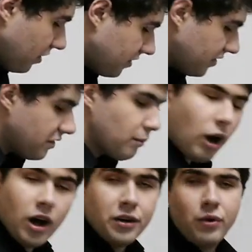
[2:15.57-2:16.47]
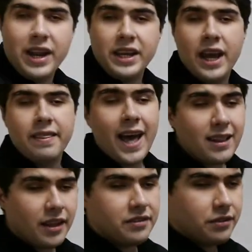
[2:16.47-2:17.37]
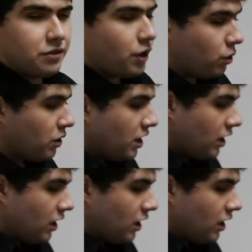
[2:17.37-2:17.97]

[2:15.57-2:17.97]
system on, ready, and that lets us know